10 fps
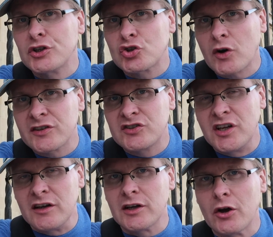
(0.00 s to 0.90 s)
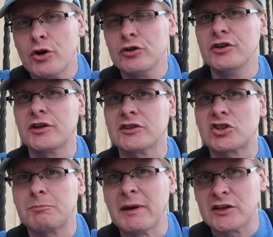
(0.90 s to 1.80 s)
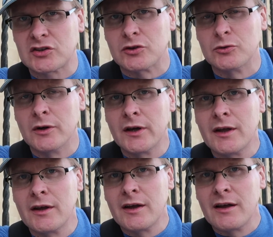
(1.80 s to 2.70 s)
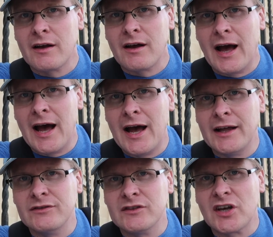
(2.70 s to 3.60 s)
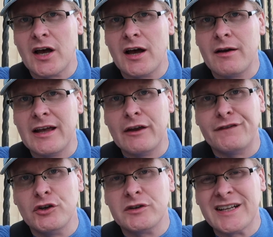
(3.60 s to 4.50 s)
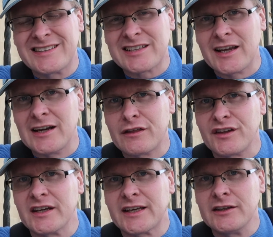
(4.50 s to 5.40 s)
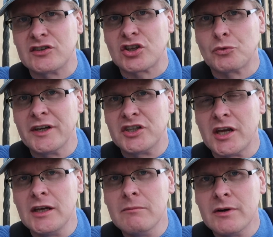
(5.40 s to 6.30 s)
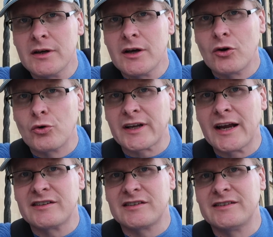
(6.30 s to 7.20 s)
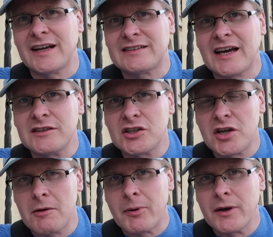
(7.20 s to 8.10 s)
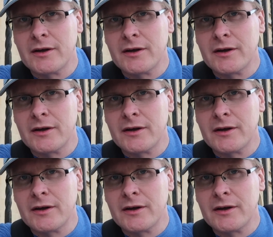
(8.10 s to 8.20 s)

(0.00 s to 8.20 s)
could trust, you didn't know who you could speak to. And if you did say anything against the regime or against the dictatorship,